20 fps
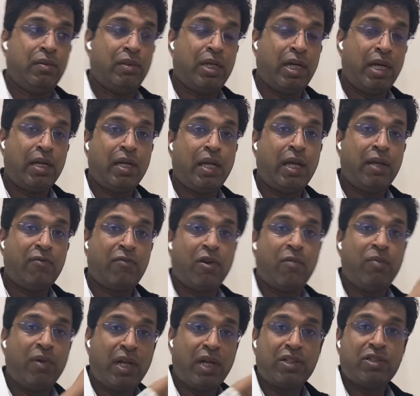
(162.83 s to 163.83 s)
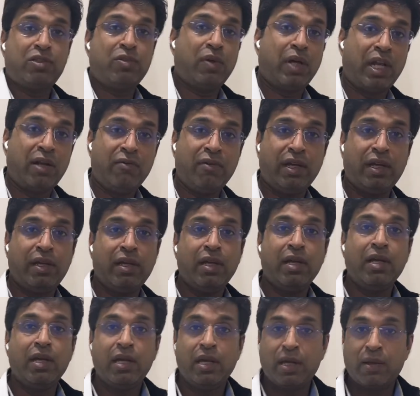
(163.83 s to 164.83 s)
lung and from lungs to LV,
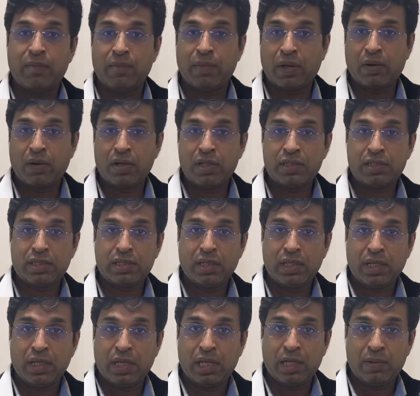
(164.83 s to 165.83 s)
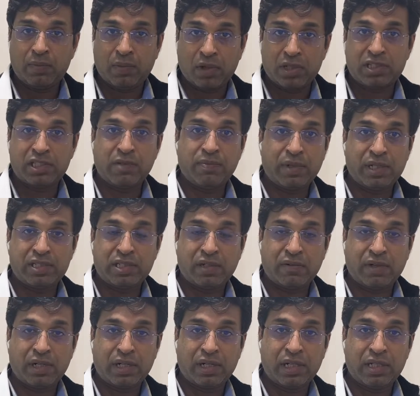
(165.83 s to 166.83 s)
because in positive pressure
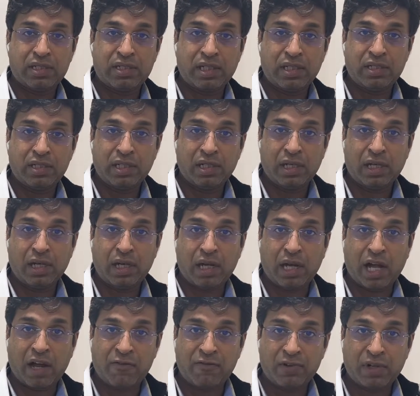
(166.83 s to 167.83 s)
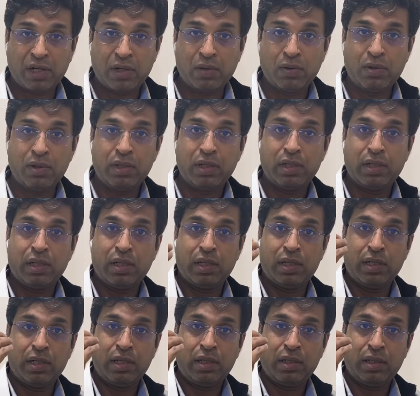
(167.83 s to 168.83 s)
ventilation, the afterload
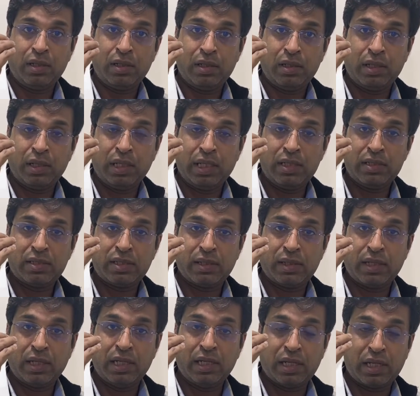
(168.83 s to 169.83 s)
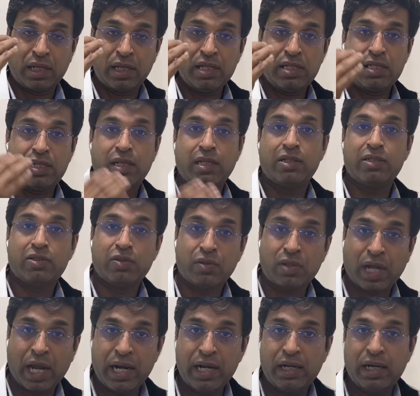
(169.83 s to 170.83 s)
is increased, so
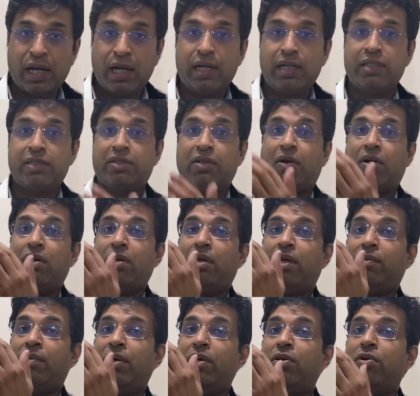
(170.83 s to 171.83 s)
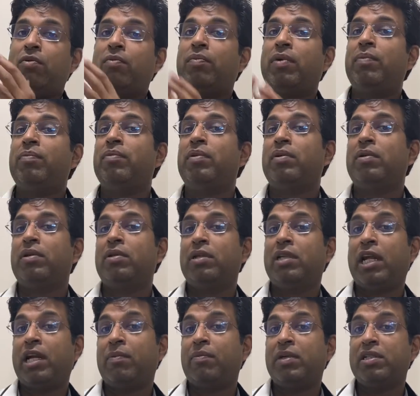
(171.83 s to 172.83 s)
right heart is not able to pump
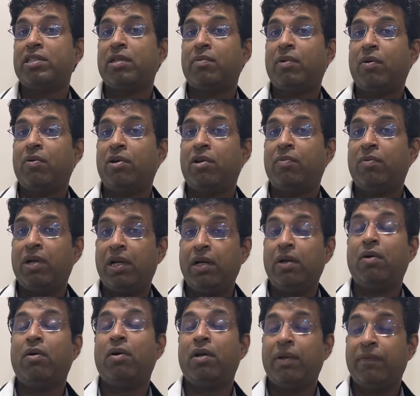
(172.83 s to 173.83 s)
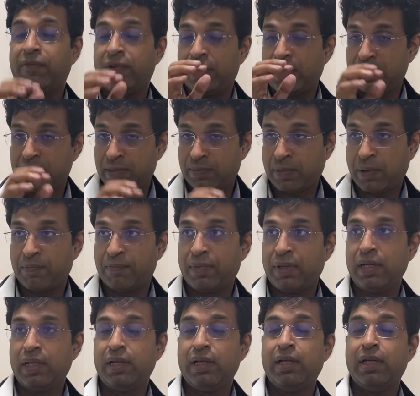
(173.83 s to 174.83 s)
that much amount of blood, or if it is
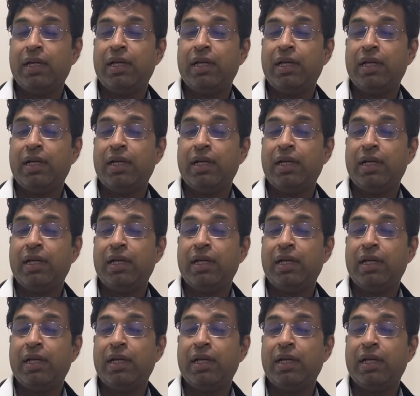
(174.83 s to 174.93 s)
pumping